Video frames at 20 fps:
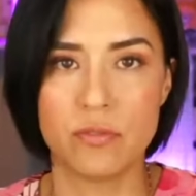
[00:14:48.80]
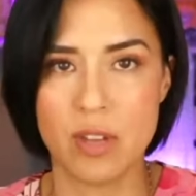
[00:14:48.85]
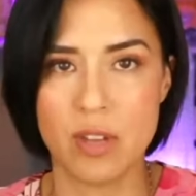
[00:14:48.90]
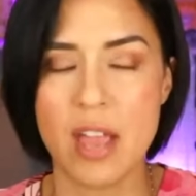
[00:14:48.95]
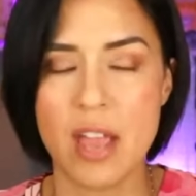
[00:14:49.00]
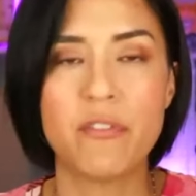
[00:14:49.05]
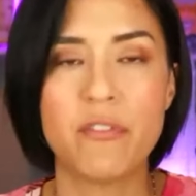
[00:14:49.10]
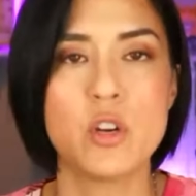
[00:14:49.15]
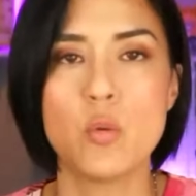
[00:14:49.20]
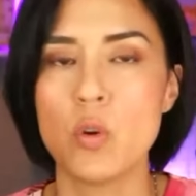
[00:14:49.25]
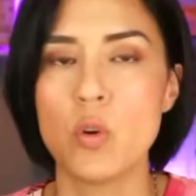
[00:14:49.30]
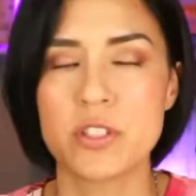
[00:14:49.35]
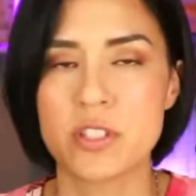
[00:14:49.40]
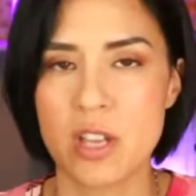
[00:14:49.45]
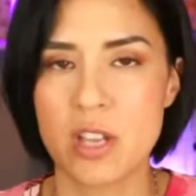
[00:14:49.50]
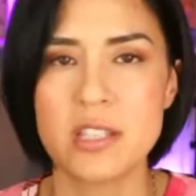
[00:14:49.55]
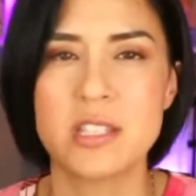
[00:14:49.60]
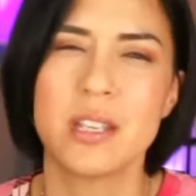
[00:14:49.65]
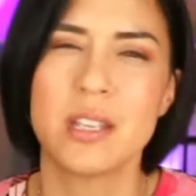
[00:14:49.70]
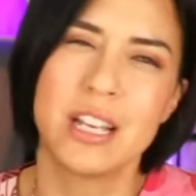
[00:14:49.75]

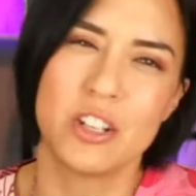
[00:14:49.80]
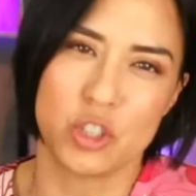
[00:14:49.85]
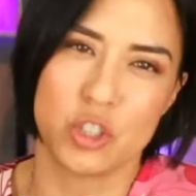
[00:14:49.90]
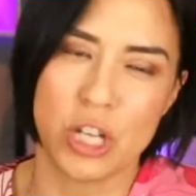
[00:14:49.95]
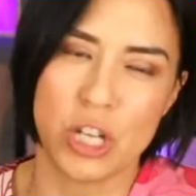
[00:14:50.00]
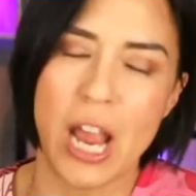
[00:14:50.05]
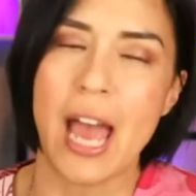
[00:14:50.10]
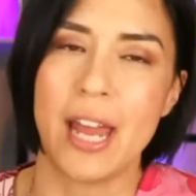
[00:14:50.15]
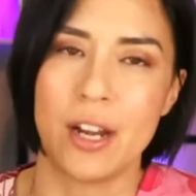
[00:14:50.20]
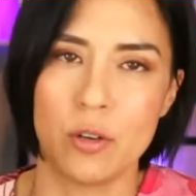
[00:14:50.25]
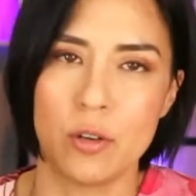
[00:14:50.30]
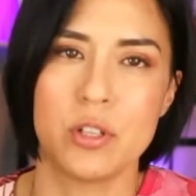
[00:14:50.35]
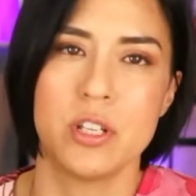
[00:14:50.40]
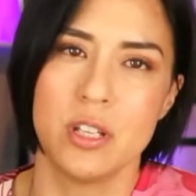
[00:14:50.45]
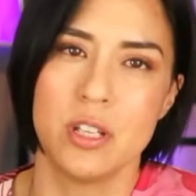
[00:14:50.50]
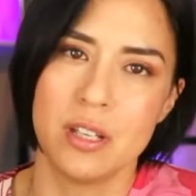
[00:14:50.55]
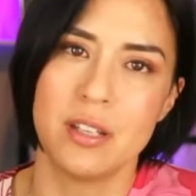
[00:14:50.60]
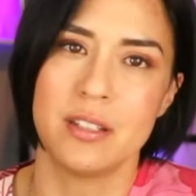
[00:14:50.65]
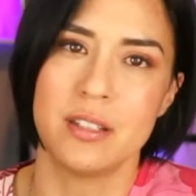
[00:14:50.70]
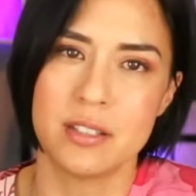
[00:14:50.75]
it's like a shadow.
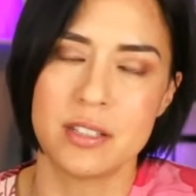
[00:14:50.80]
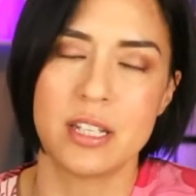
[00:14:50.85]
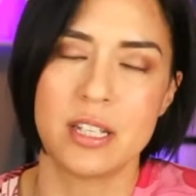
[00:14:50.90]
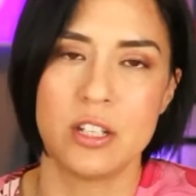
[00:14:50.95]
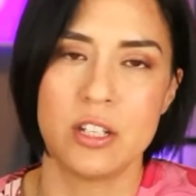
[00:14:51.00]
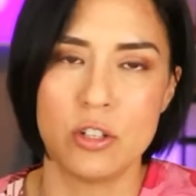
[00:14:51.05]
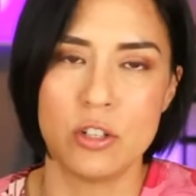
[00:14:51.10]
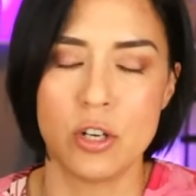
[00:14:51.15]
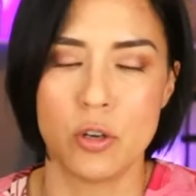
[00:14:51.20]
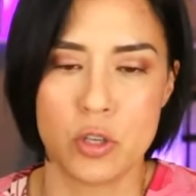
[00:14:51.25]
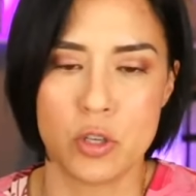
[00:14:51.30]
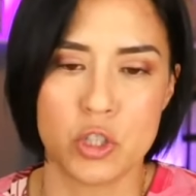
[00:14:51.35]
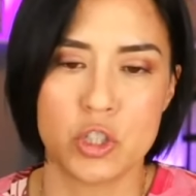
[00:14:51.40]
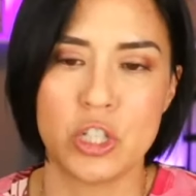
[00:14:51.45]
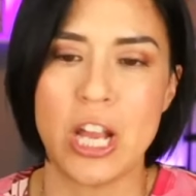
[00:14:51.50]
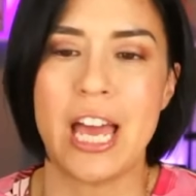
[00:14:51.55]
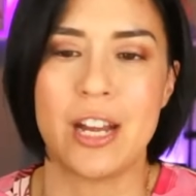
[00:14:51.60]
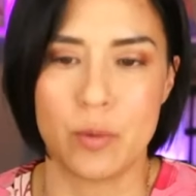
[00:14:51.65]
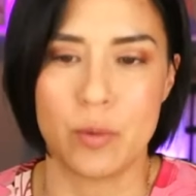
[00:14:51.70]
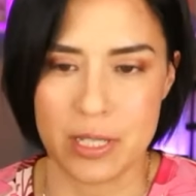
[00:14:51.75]
It's like, you're
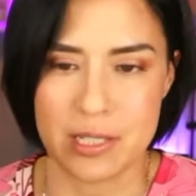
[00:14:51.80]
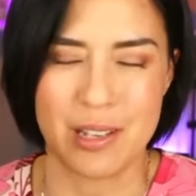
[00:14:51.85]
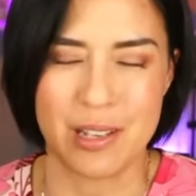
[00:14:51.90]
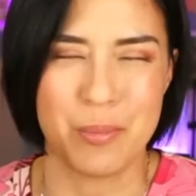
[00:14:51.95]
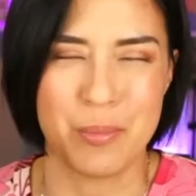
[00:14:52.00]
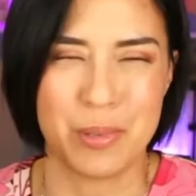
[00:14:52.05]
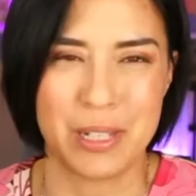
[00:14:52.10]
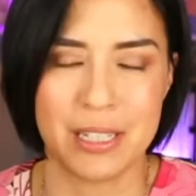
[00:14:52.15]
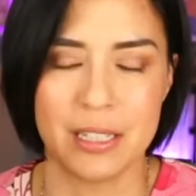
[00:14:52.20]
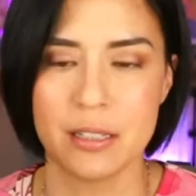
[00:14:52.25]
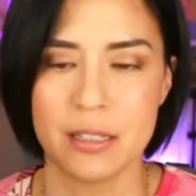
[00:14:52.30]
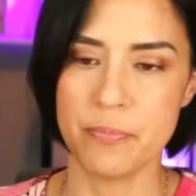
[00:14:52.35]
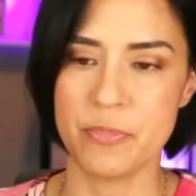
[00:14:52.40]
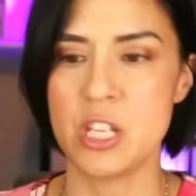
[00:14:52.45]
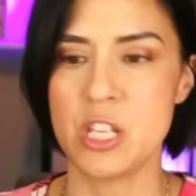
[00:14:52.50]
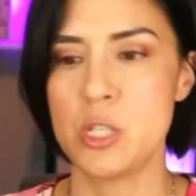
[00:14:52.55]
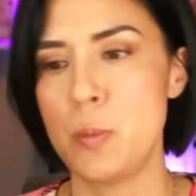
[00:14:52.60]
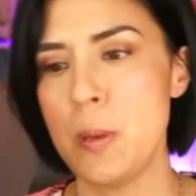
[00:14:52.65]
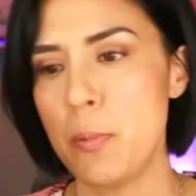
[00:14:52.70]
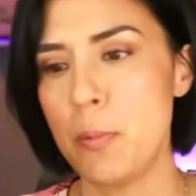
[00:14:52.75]
shadowing somebody.
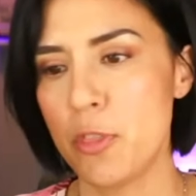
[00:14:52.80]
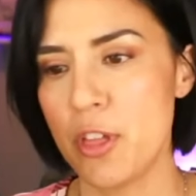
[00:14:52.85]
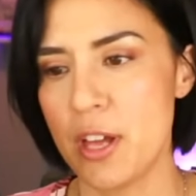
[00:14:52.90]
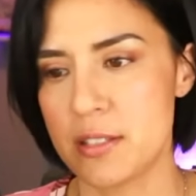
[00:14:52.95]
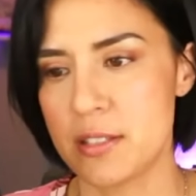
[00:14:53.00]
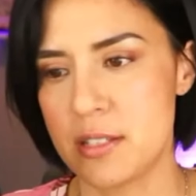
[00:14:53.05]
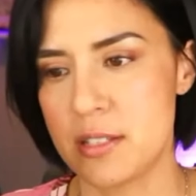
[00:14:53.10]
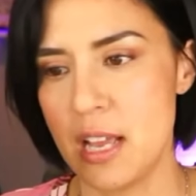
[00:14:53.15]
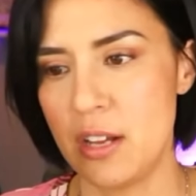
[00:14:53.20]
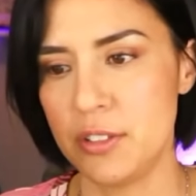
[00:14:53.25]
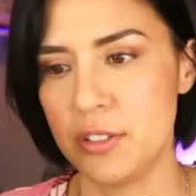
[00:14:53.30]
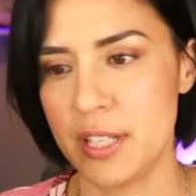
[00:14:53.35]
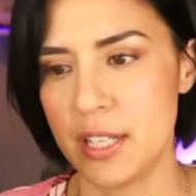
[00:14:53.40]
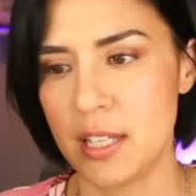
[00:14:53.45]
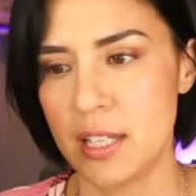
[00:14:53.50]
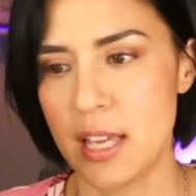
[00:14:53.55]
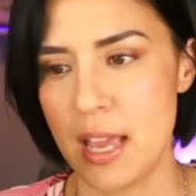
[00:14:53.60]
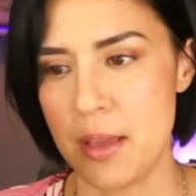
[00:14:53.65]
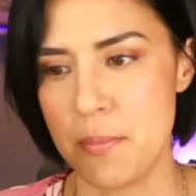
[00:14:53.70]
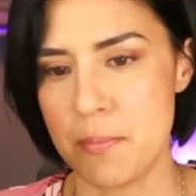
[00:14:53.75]
These people thought
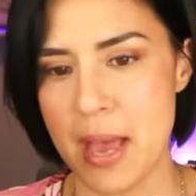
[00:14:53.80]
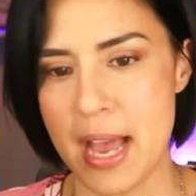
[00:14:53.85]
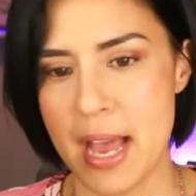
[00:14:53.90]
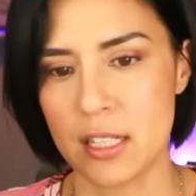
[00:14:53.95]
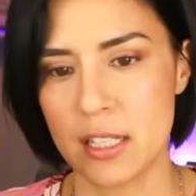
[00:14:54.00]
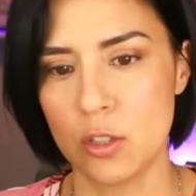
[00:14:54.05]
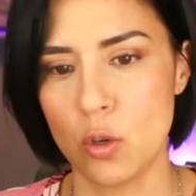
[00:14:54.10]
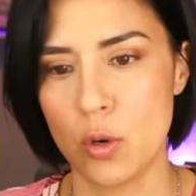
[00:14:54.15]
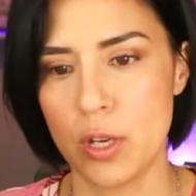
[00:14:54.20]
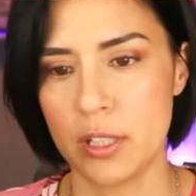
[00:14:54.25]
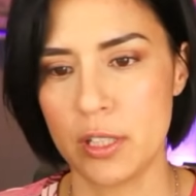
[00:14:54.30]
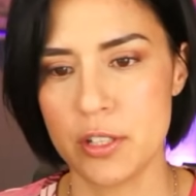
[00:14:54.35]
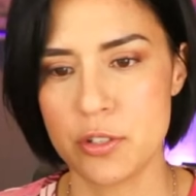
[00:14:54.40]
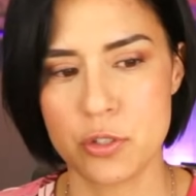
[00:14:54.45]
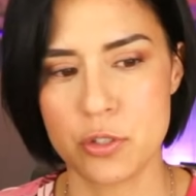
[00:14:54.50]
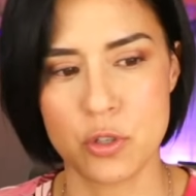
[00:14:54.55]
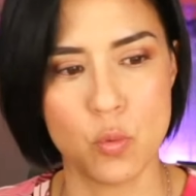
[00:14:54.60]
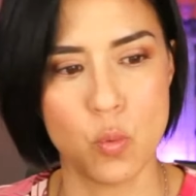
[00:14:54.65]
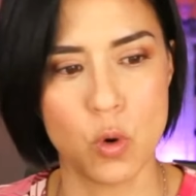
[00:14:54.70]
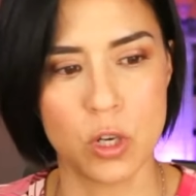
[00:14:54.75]
Selnick, a MAGA
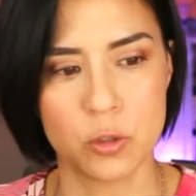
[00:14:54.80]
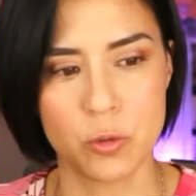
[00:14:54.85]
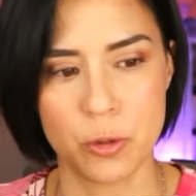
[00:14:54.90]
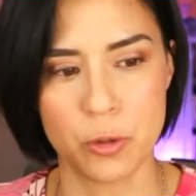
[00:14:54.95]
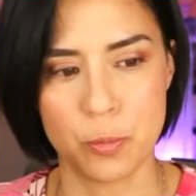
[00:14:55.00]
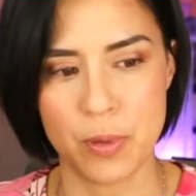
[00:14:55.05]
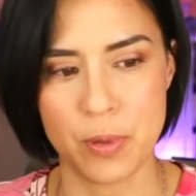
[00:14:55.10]
loyalist who worked with